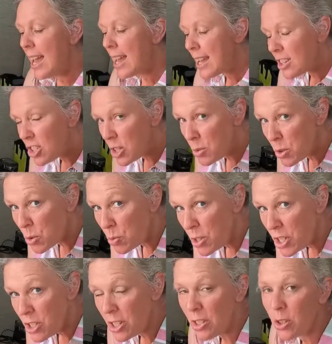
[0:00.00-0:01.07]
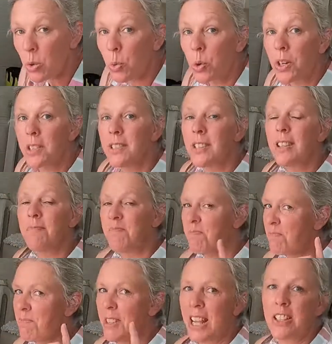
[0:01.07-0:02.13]
and she was reaching towards it.
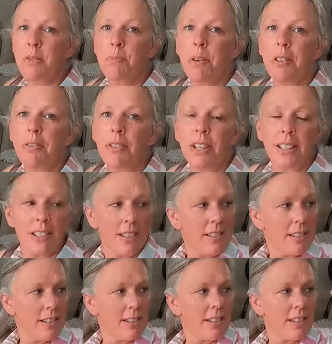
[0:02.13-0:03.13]
That's perfect.